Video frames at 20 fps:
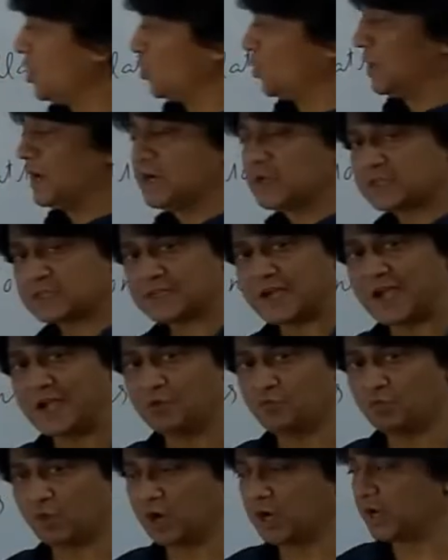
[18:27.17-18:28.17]
We'll
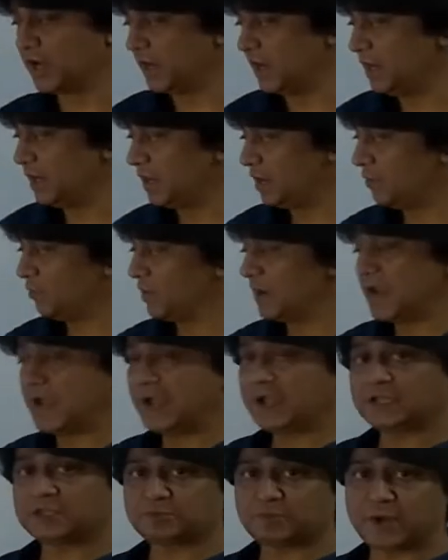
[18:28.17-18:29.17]
understand 1D when
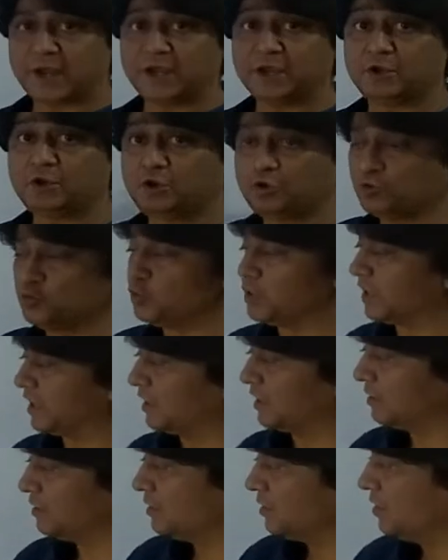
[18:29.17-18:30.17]
I explain
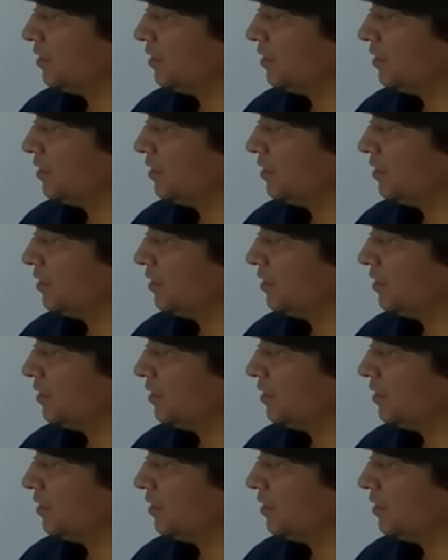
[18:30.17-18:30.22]
2D.